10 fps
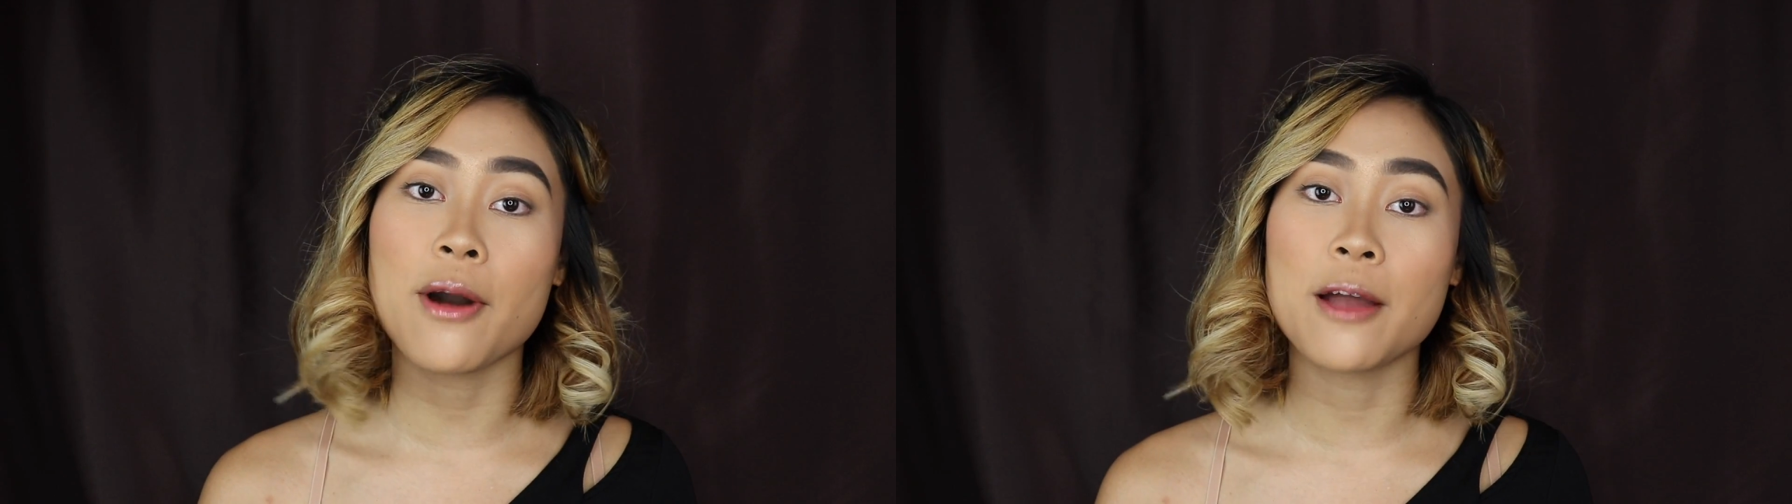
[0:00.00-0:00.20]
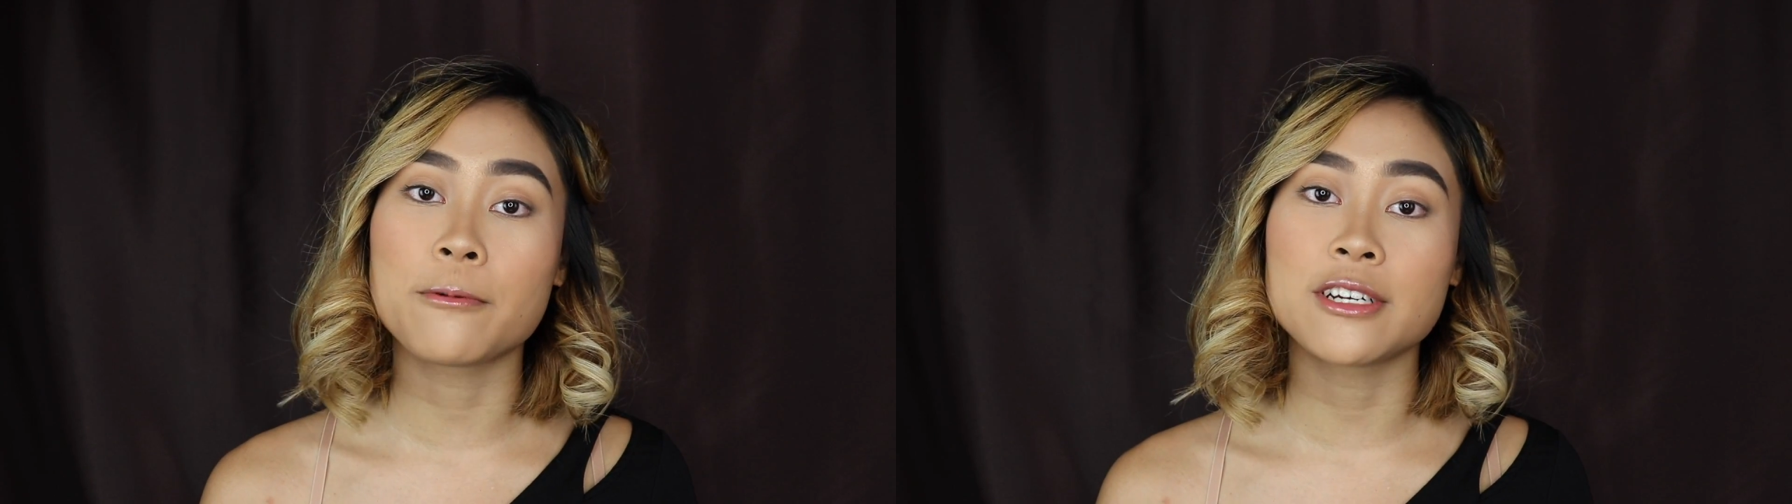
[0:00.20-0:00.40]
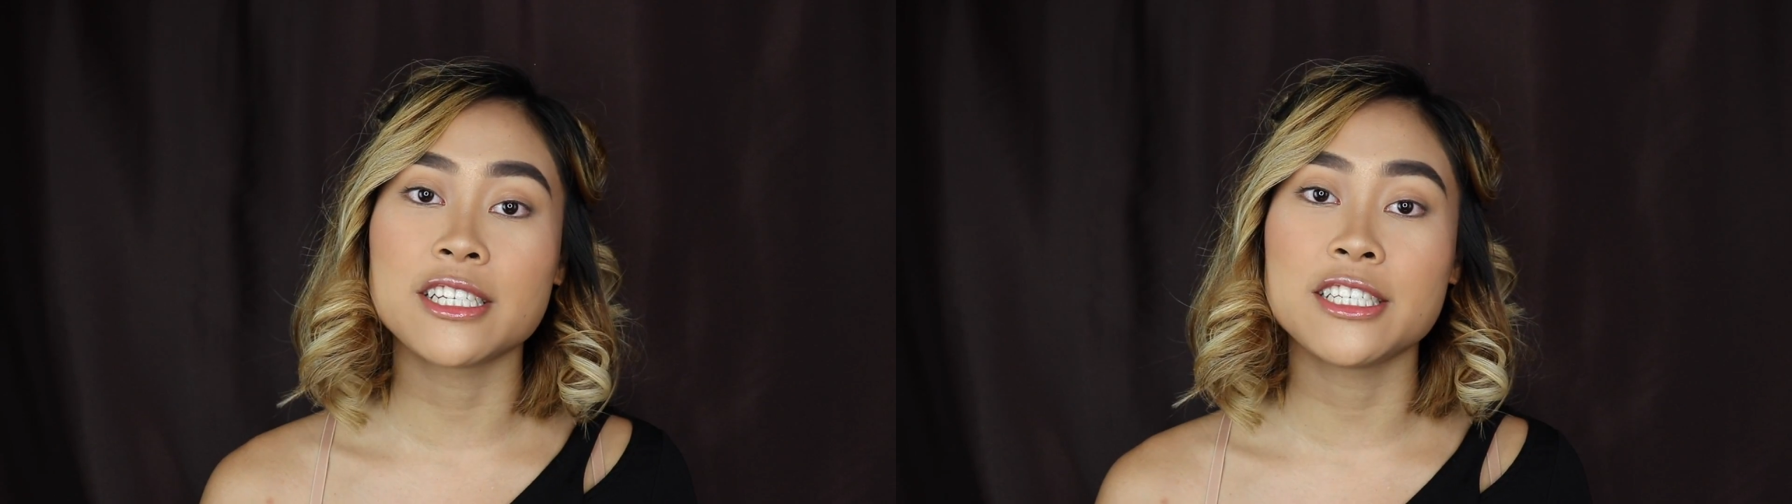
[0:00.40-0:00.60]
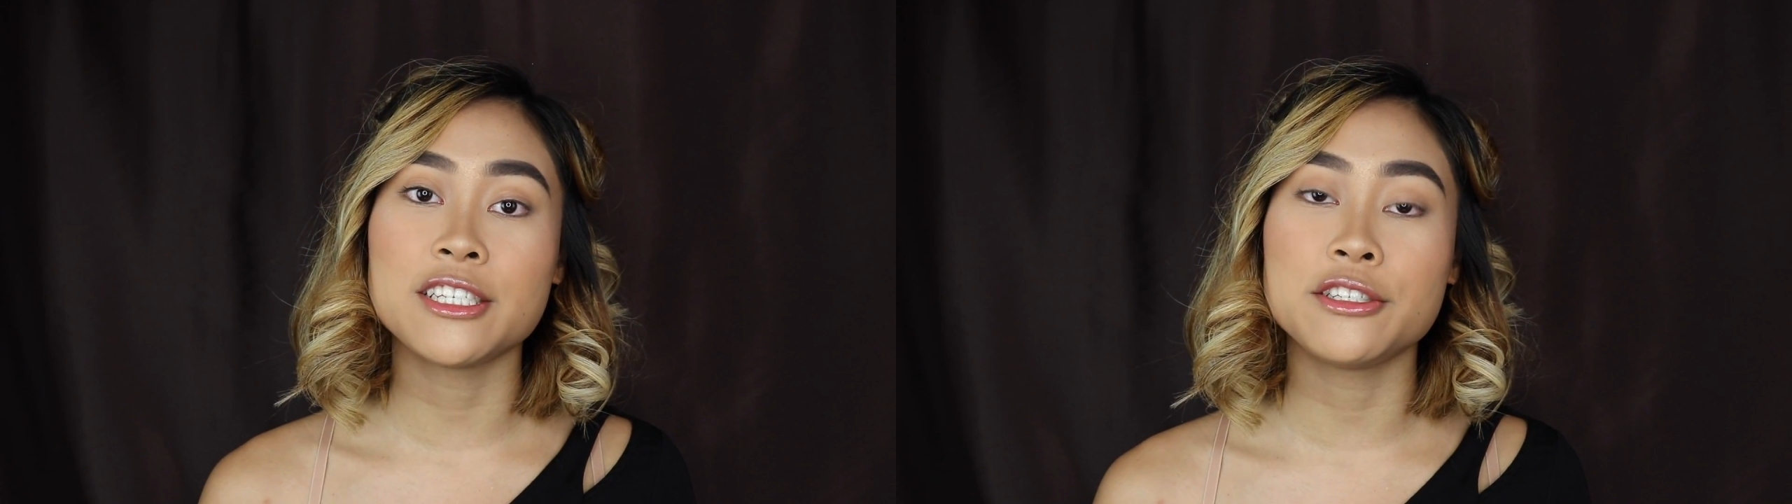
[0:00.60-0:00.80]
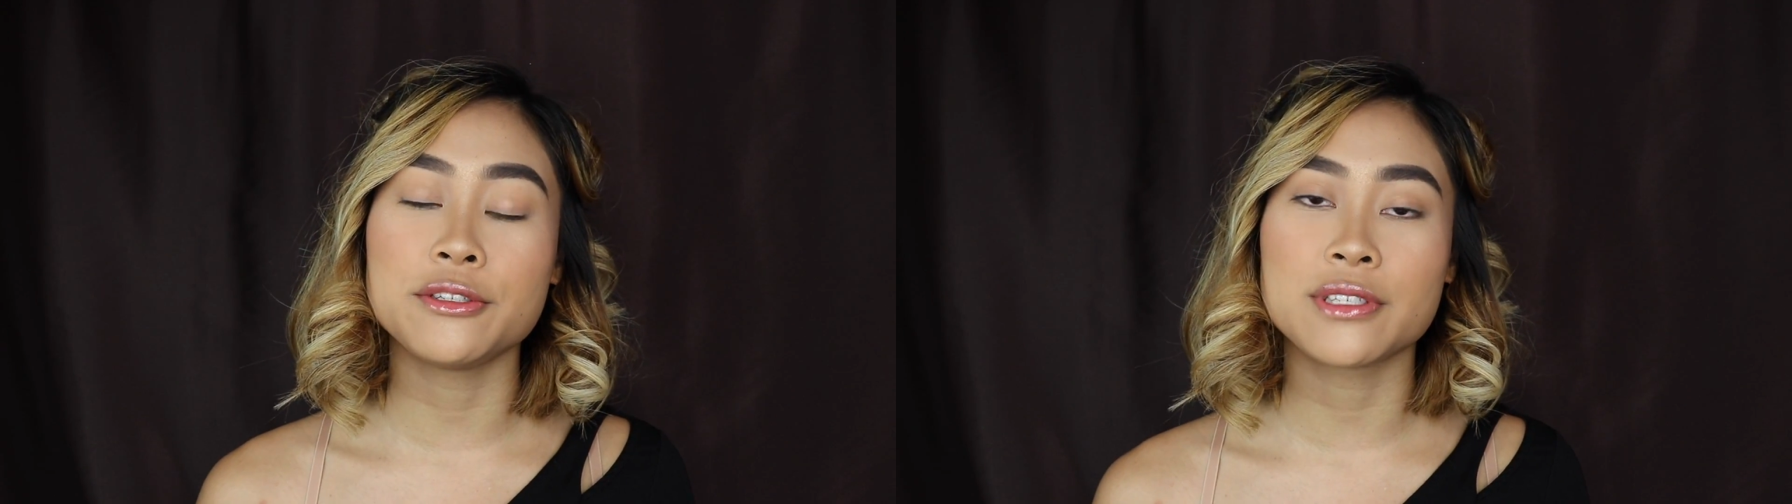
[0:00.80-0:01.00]
I wanted to
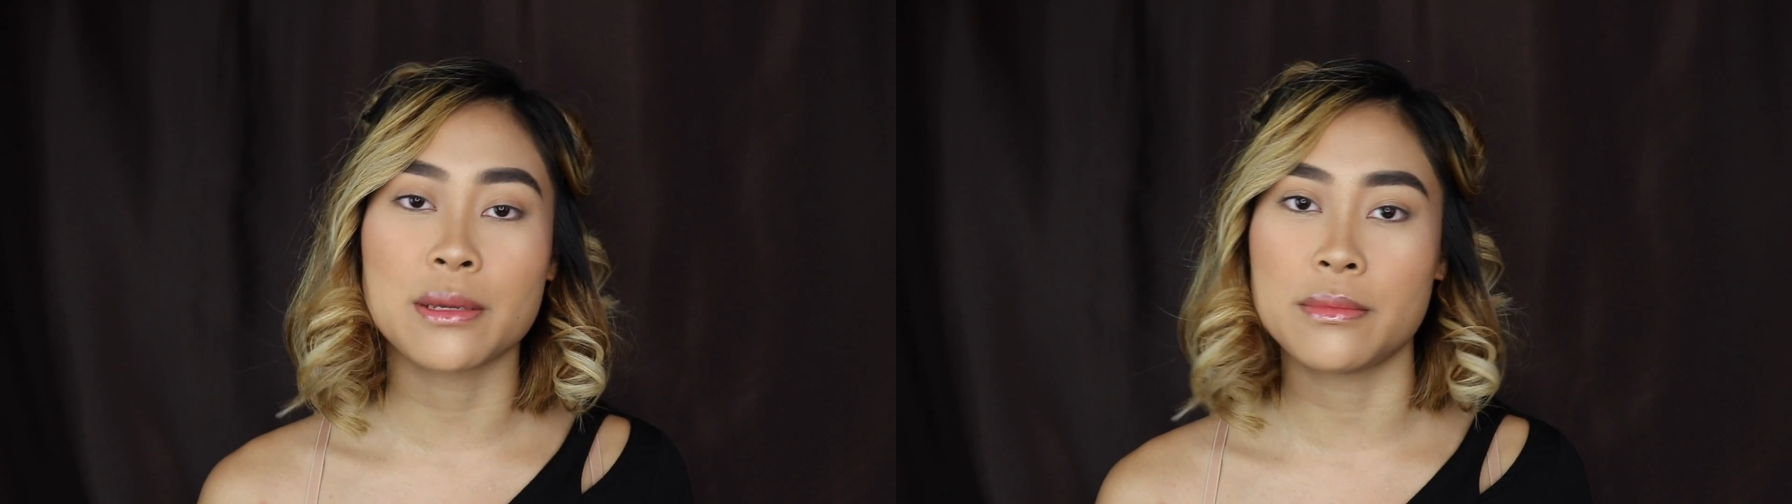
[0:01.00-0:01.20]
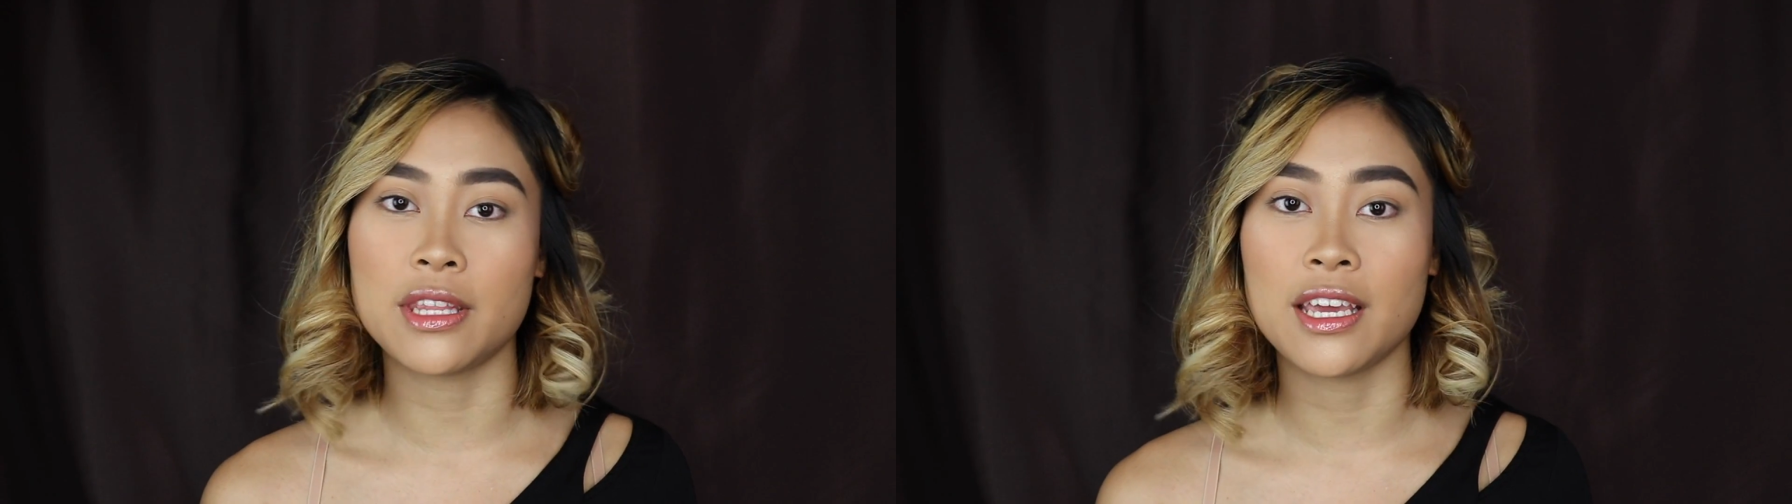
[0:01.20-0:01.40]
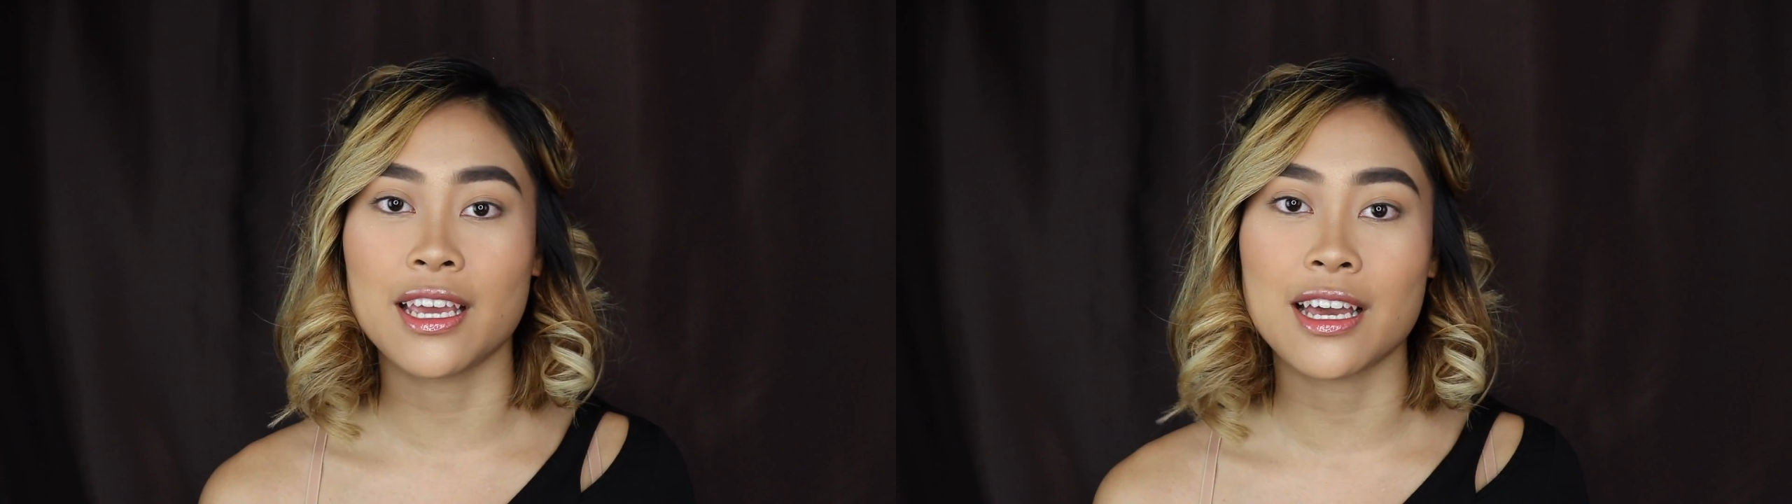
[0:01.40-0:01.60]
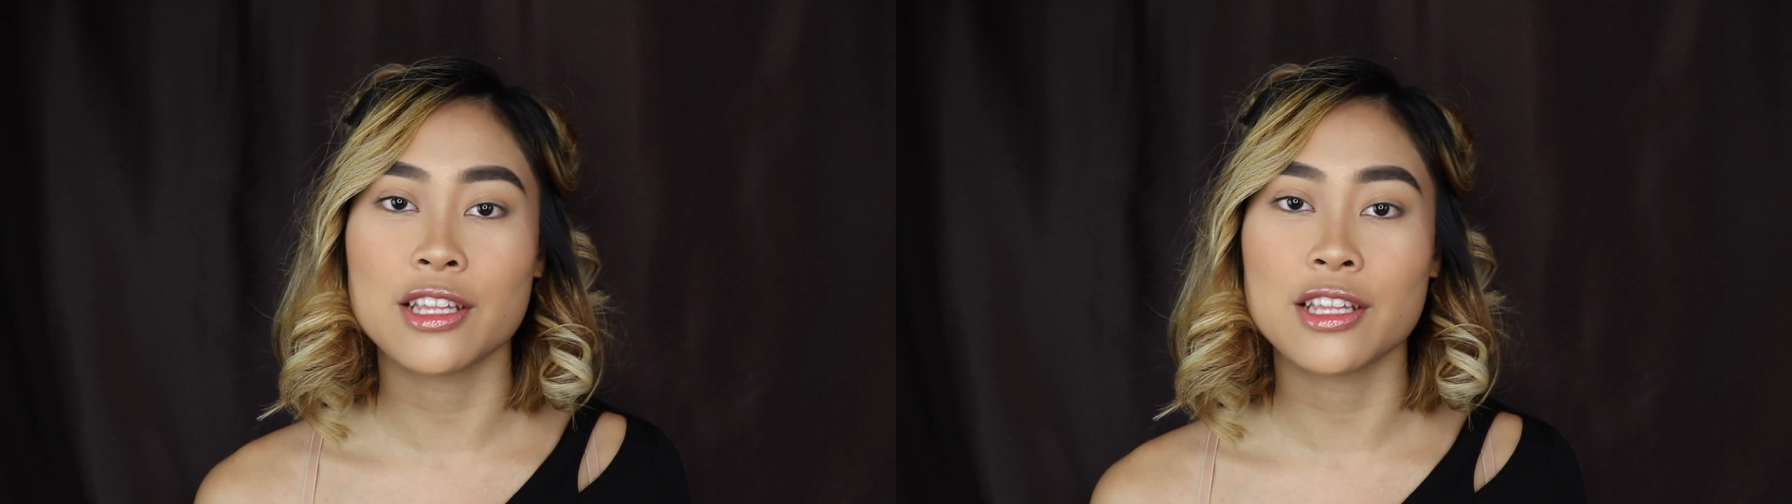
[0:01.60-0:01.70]
do something